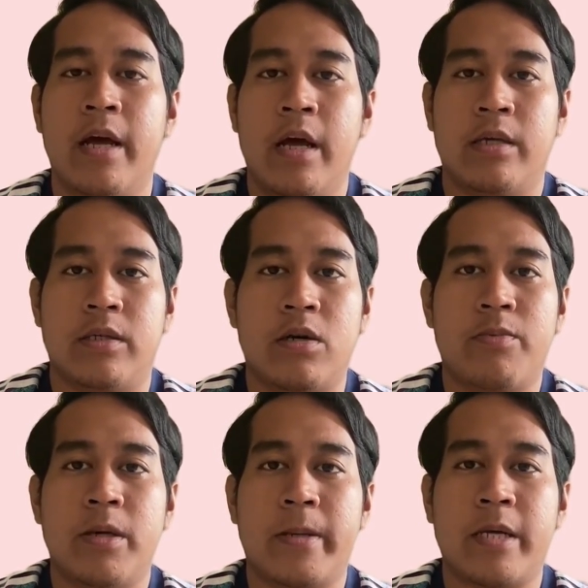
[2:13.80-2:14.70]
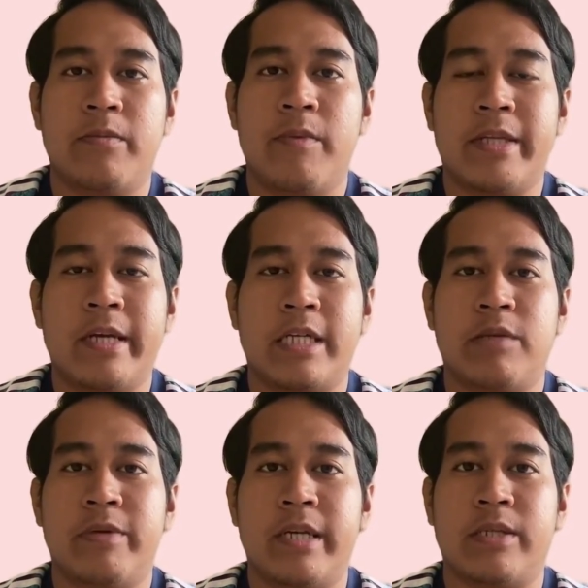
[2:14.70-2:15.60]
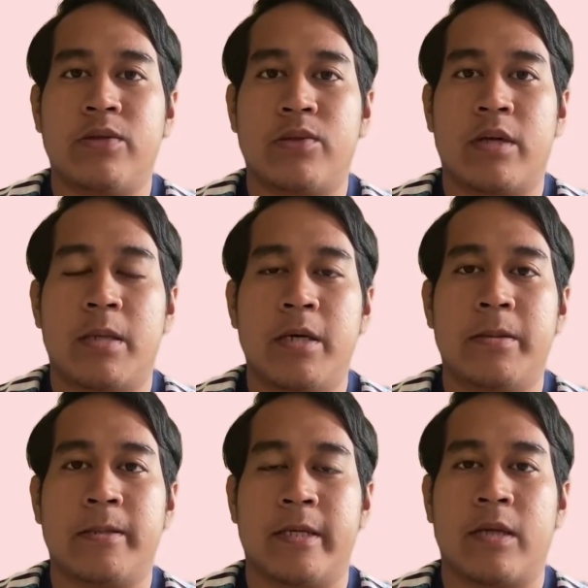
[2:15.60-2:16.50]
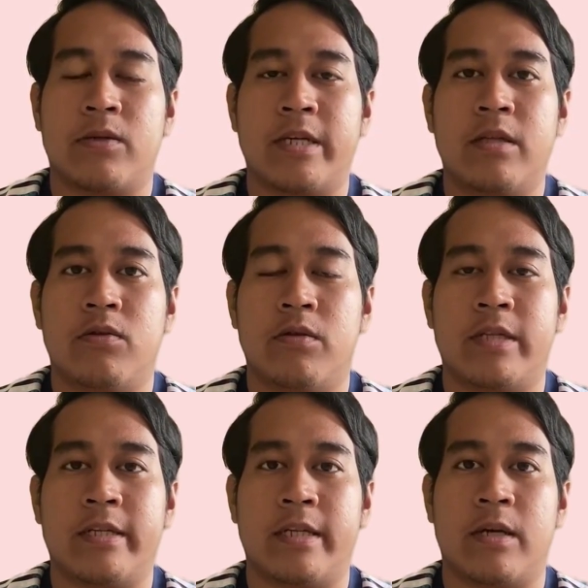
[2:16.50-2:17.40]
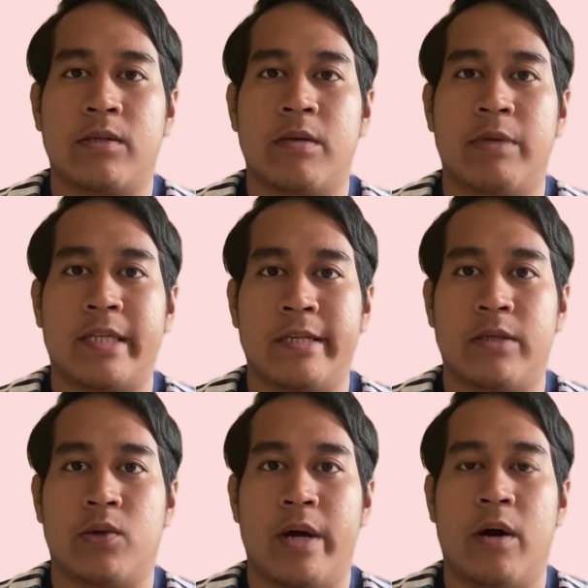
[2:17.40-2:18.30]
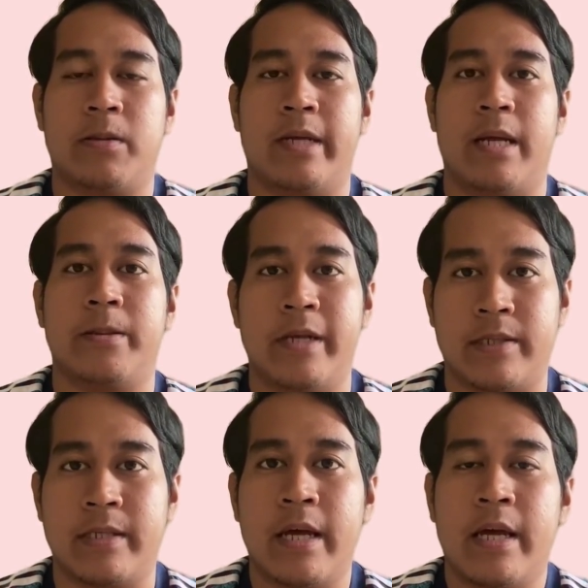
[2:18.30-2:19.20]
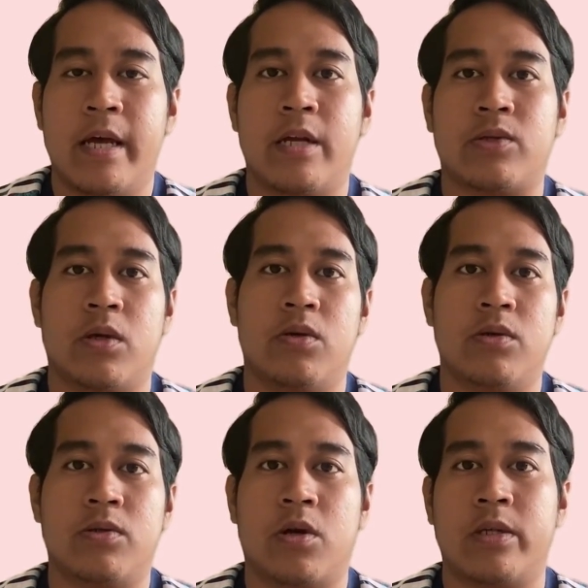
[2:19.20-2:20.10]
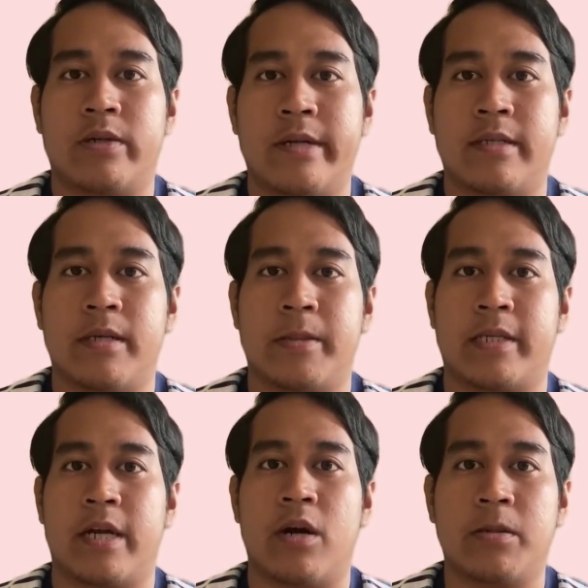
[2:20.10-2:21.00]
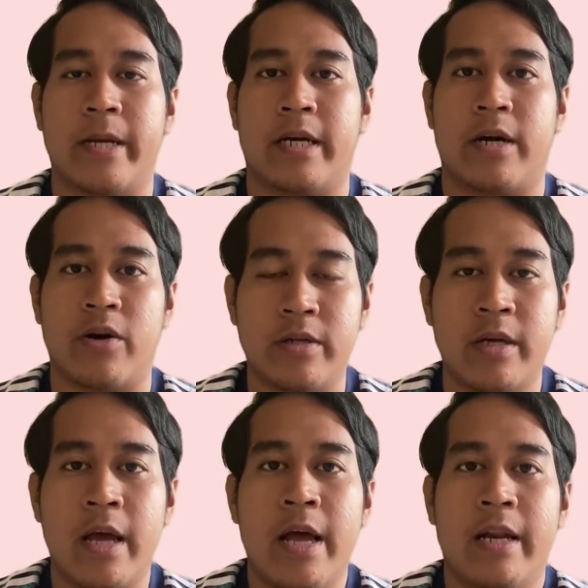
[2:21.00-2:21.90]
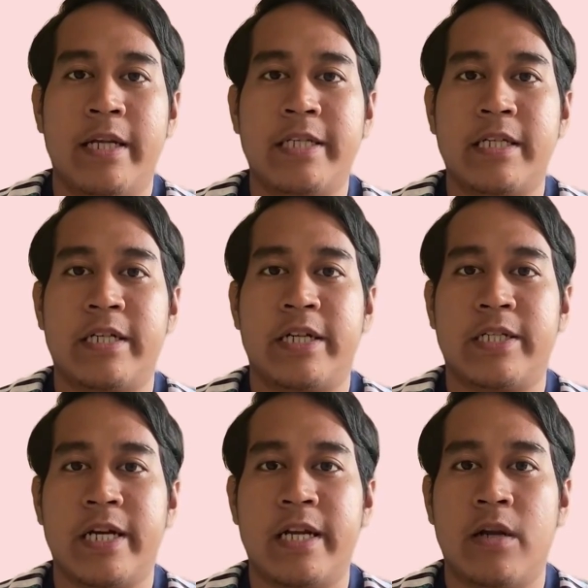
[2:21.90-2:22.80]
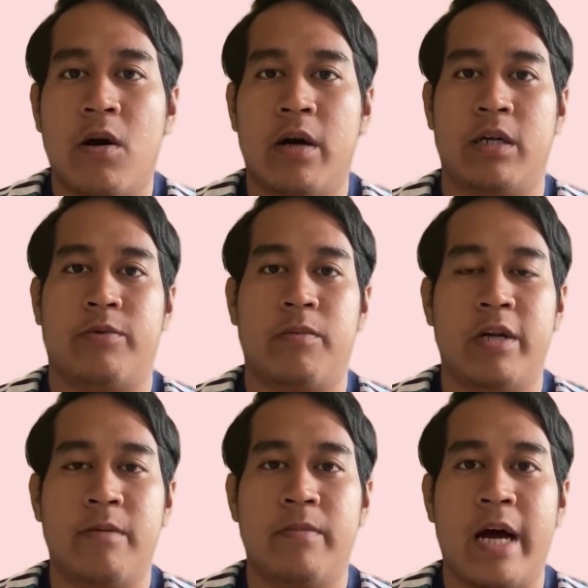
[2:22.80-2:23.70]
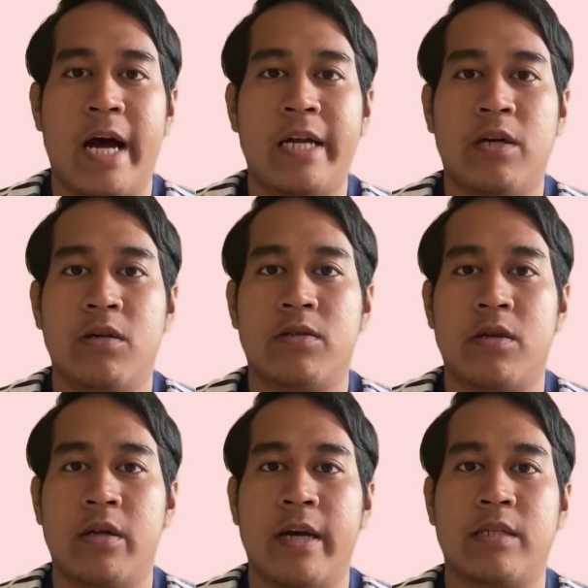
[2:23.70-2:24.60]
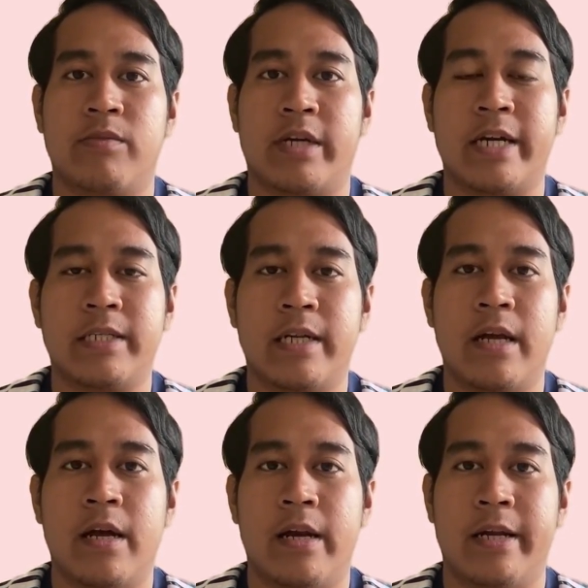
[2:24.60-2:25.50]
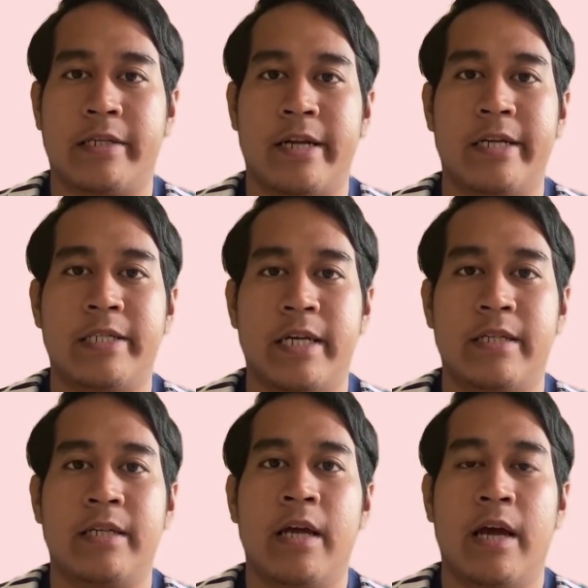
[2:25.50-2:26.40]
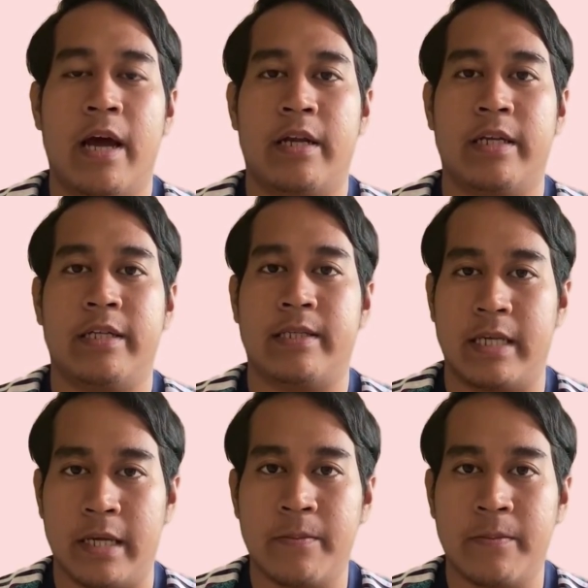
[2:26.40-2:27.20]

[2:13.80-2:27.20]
0.5 mm HDPE is used to cover 50,000 to 30,000 meters square of the landfills. It is also used to control the surface runoff and run-on, leachate generation, odor problem, uncontrolled gas migration, lateral leachate, and etc.